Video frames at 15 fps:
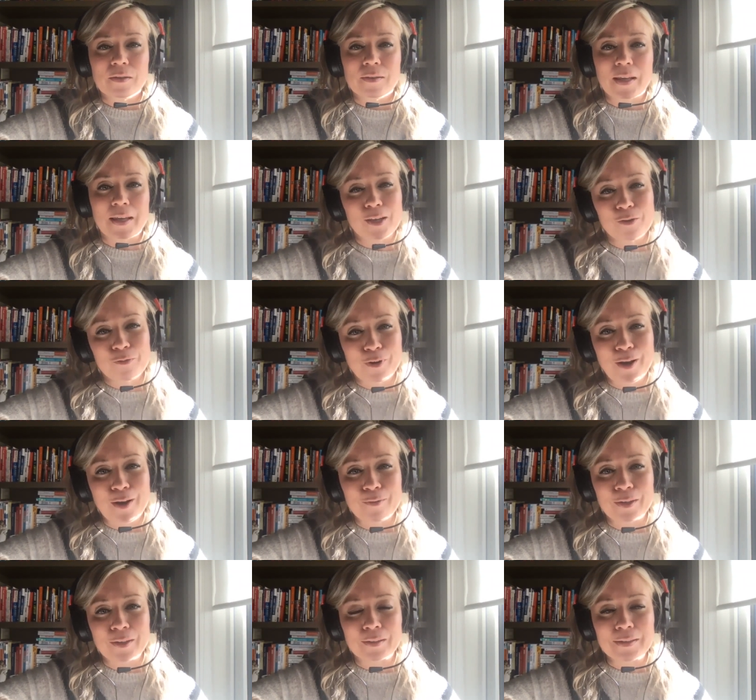Thank you for
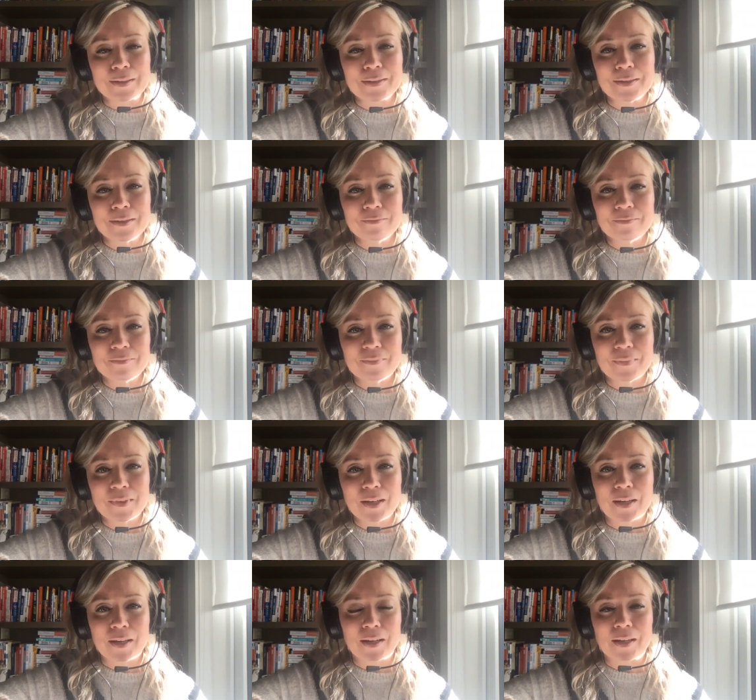having listened,
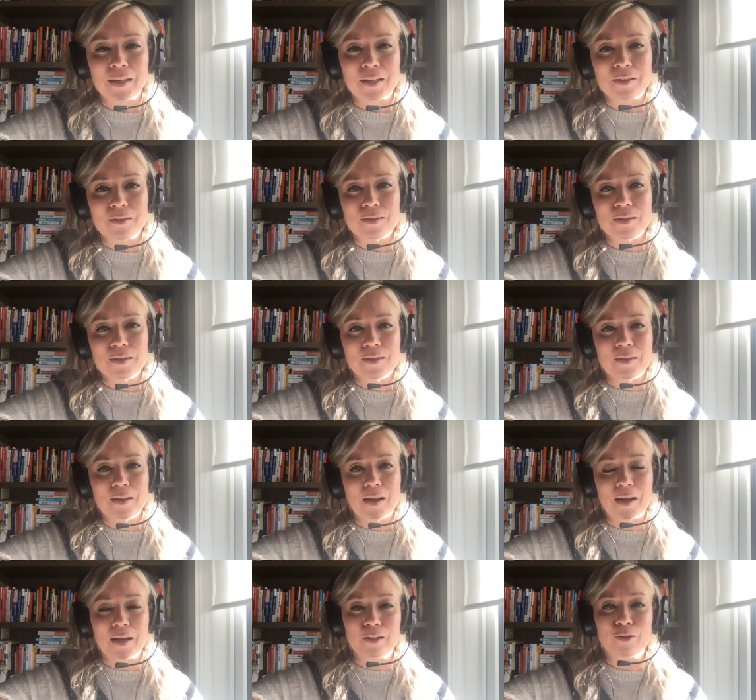and
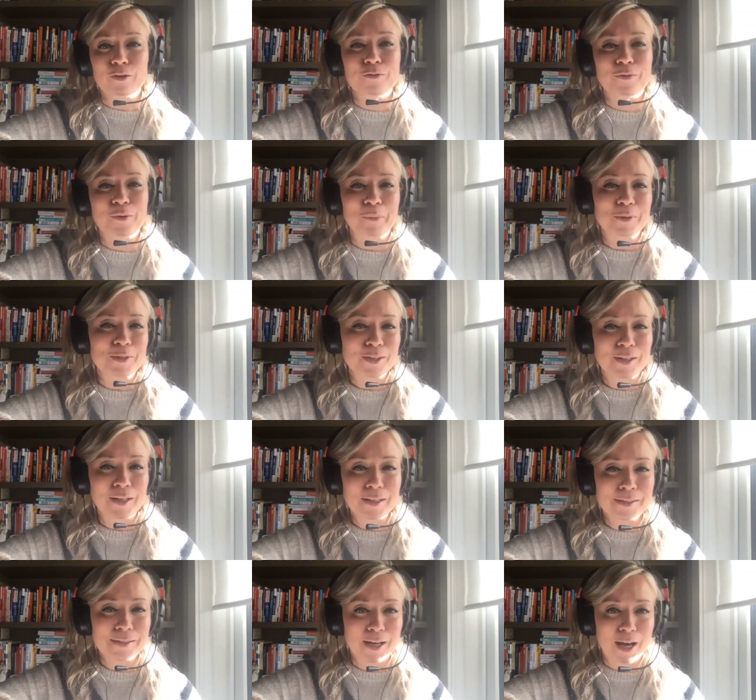I look forward to
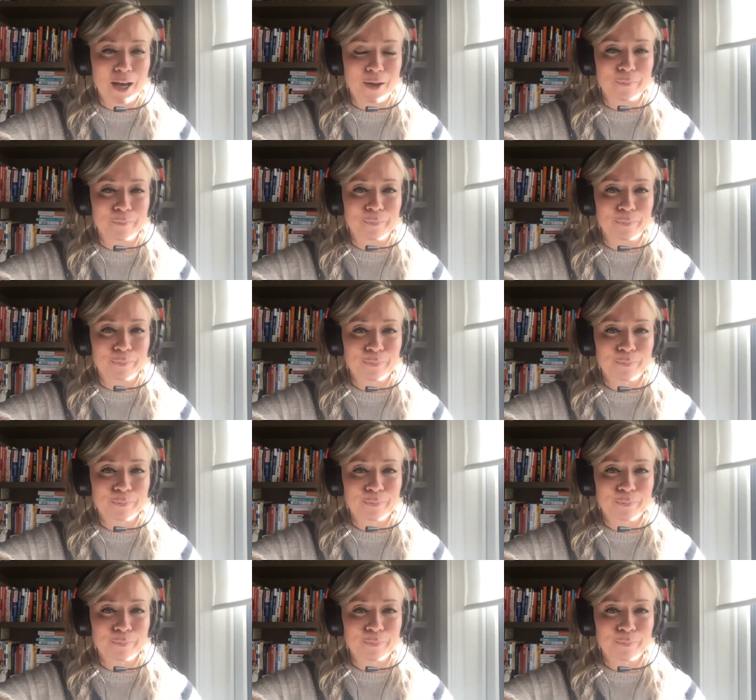next time.